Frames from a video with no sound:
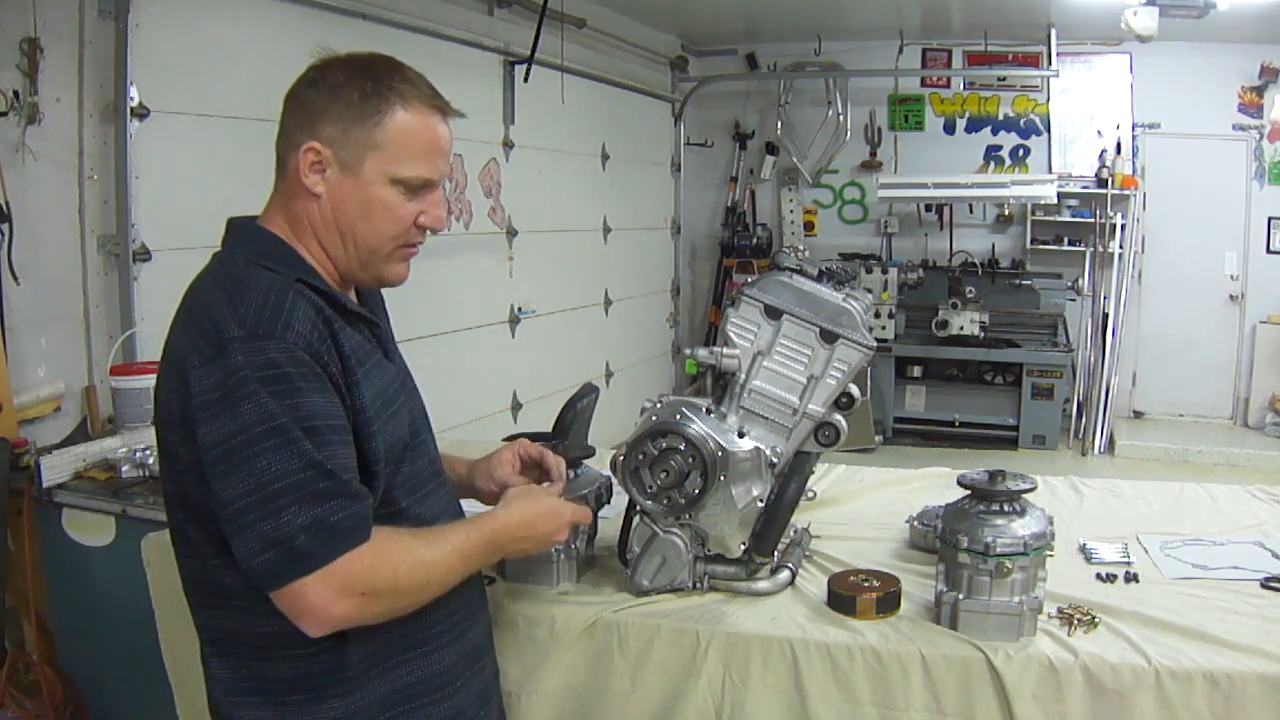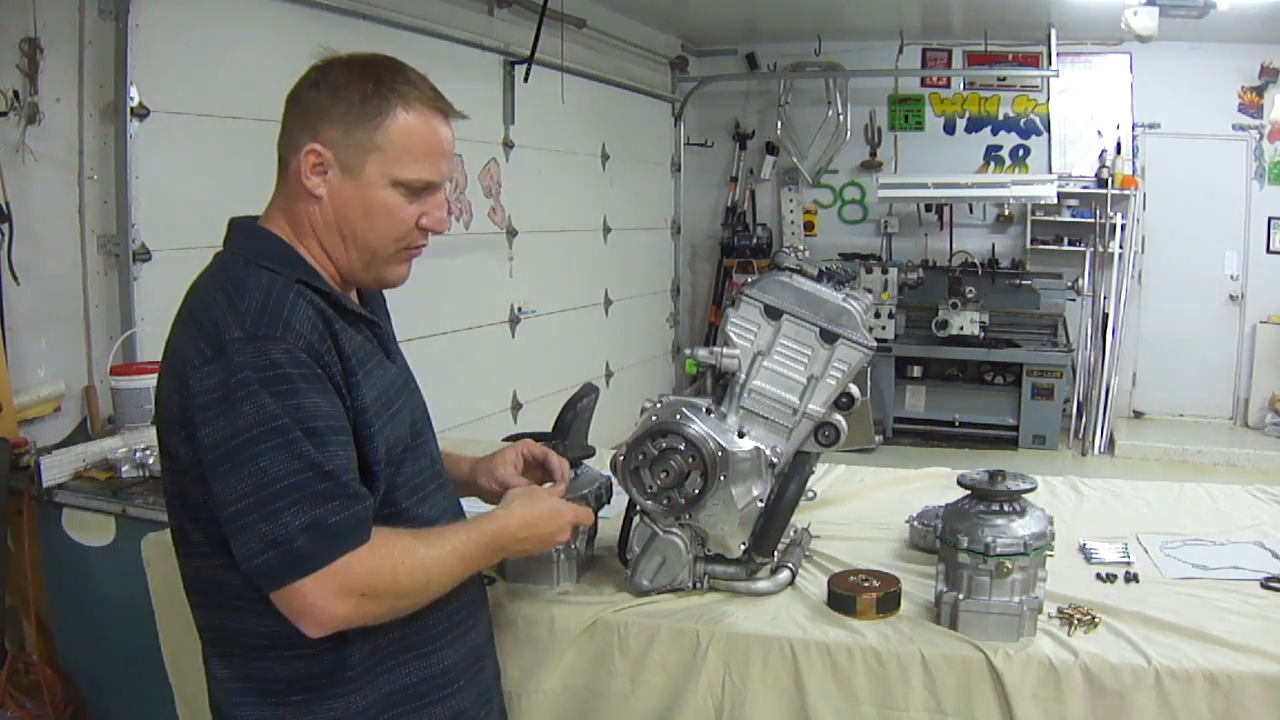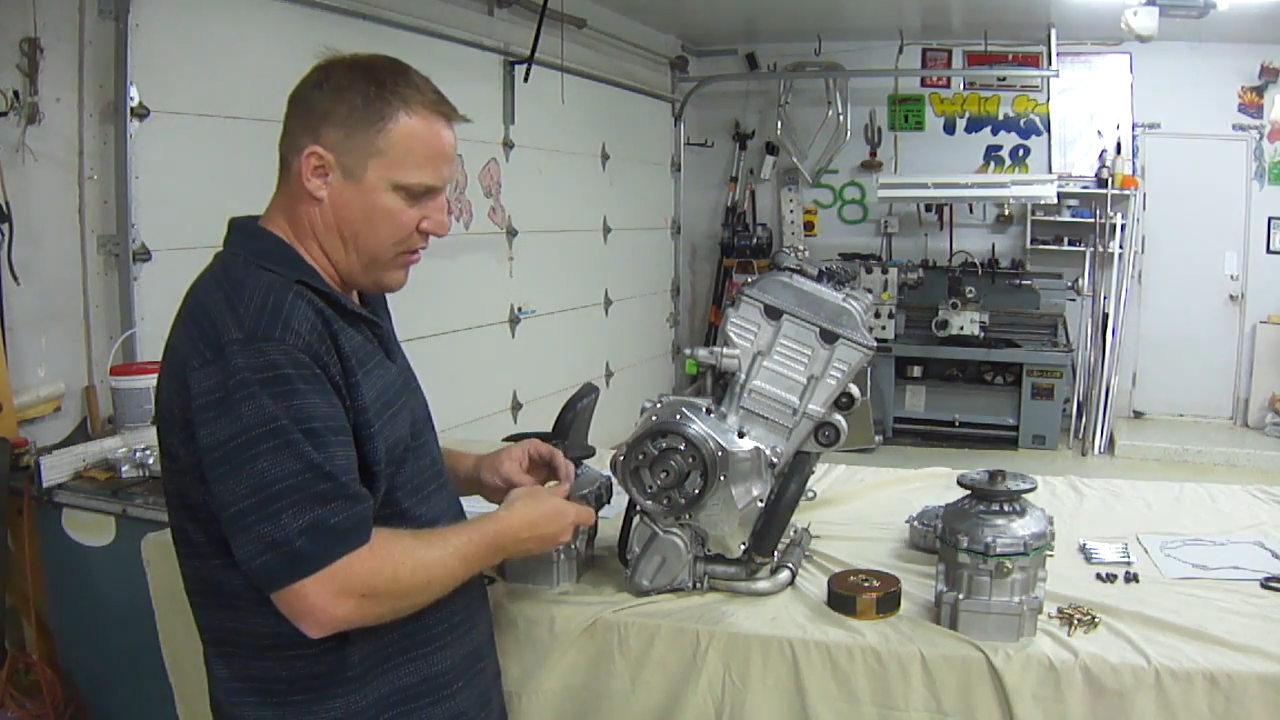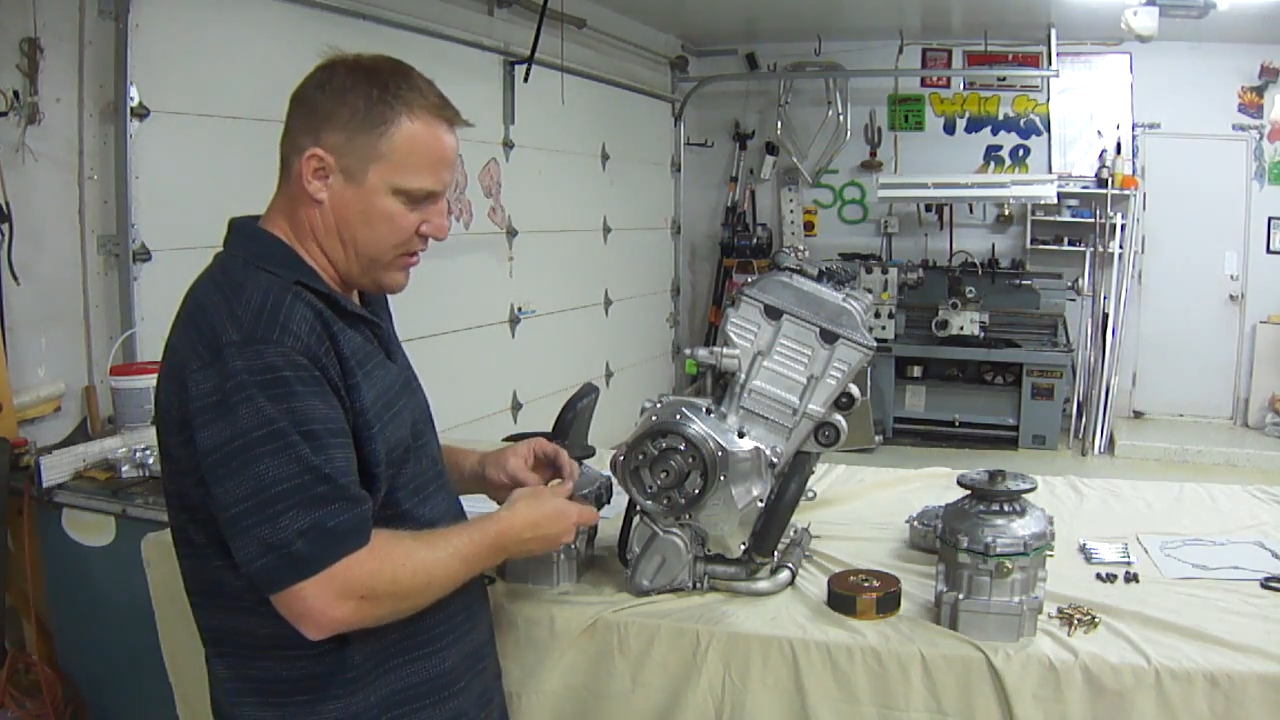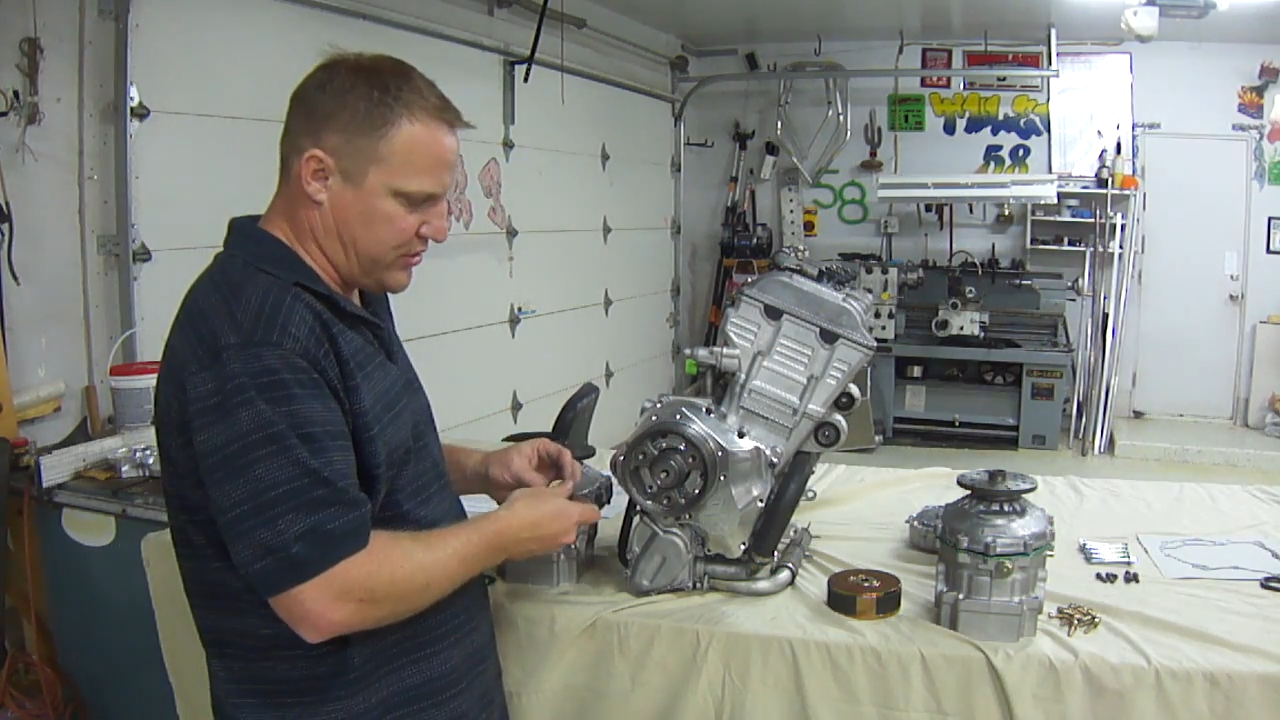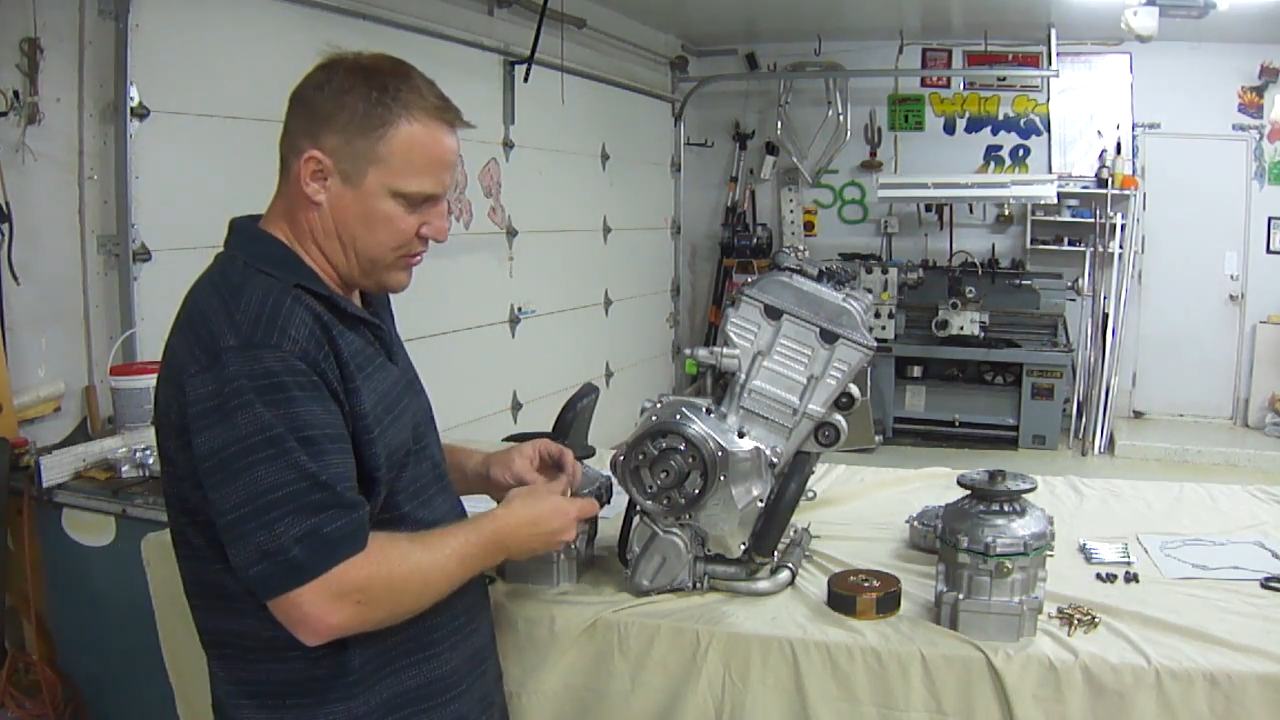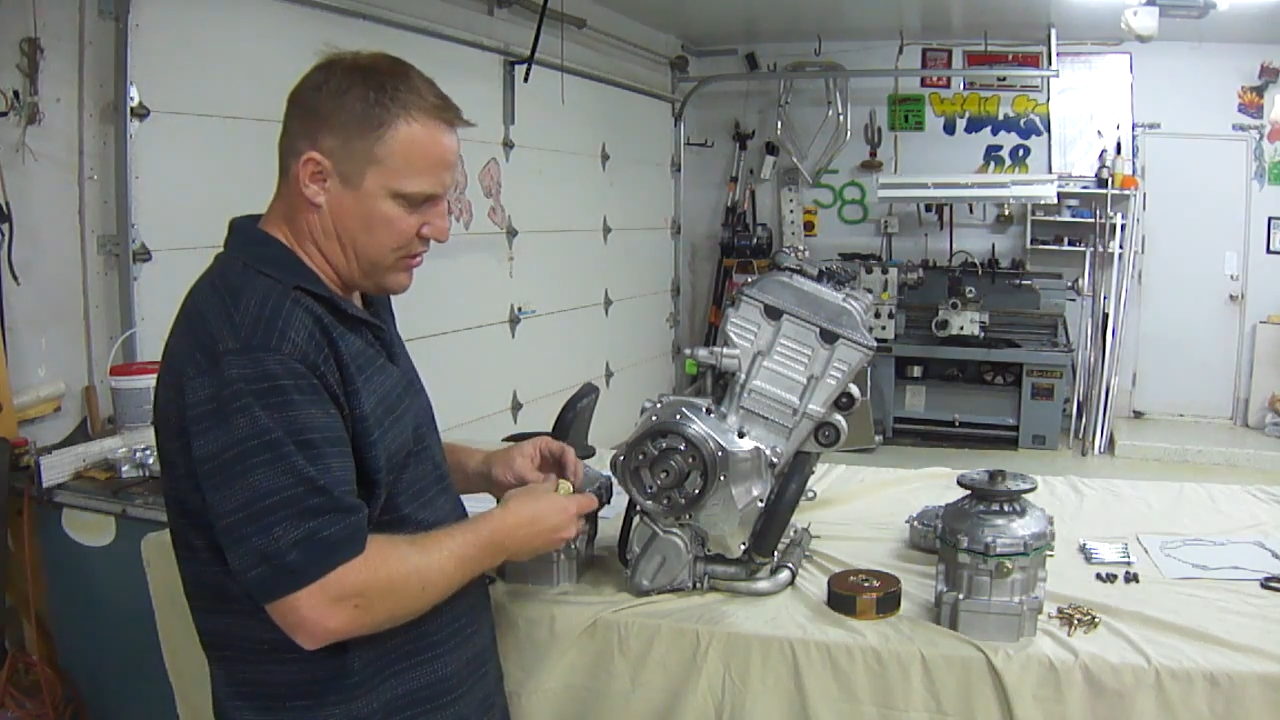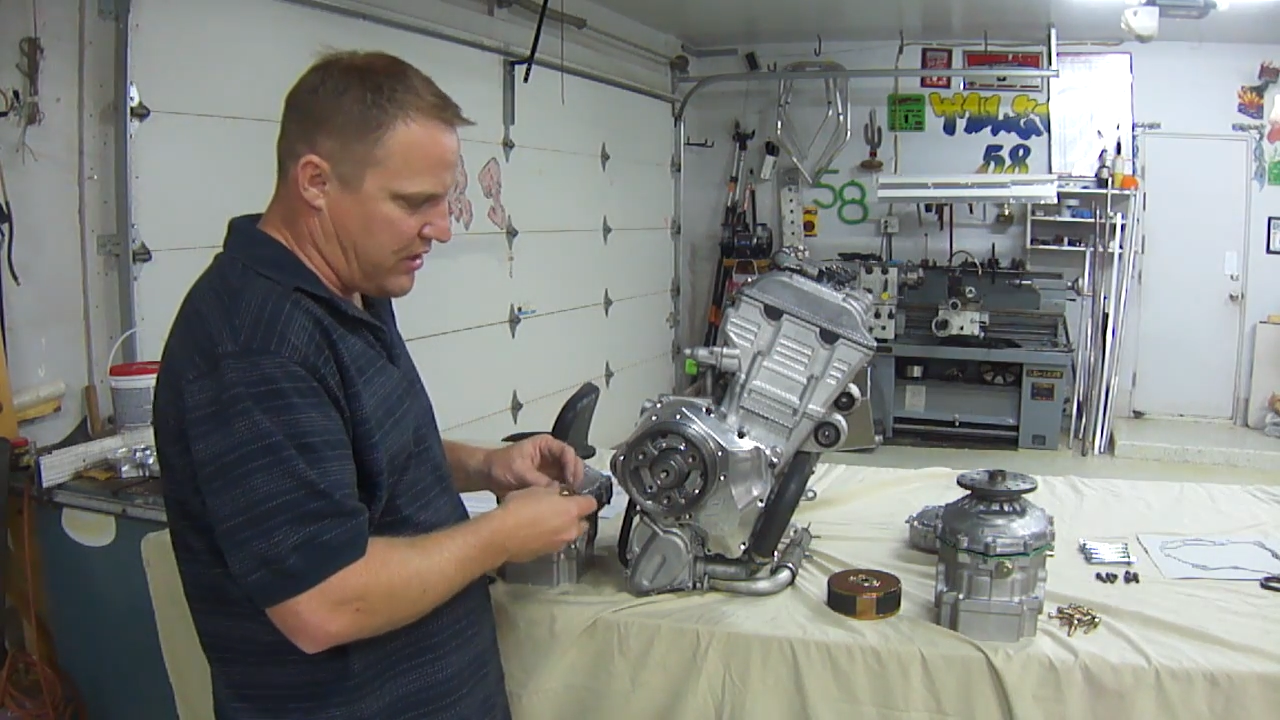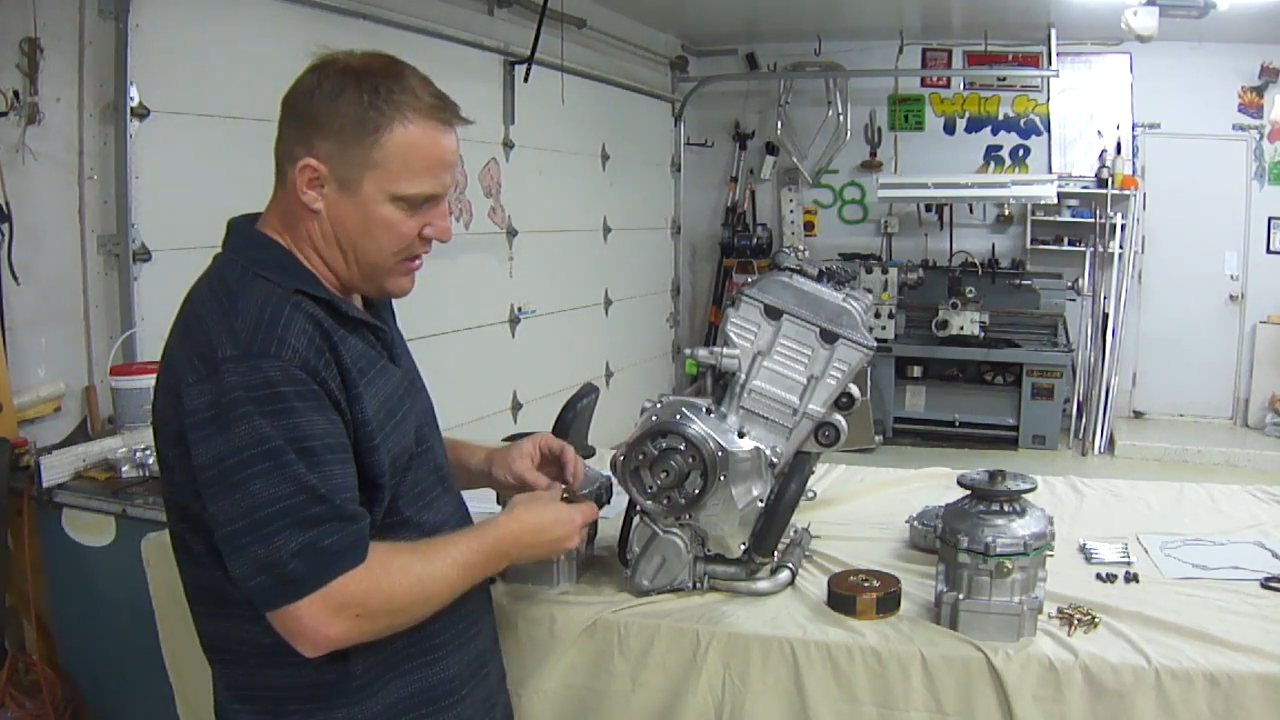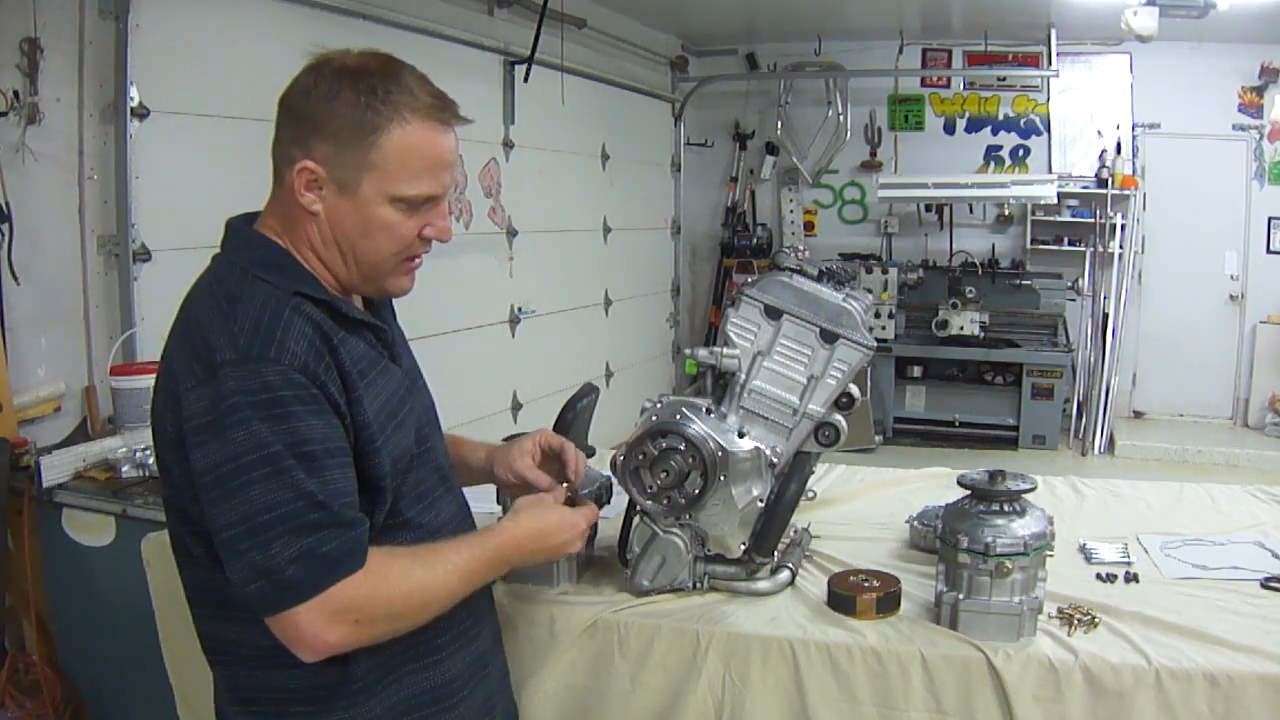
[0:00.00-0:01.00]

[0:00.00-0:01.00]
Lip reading: washer,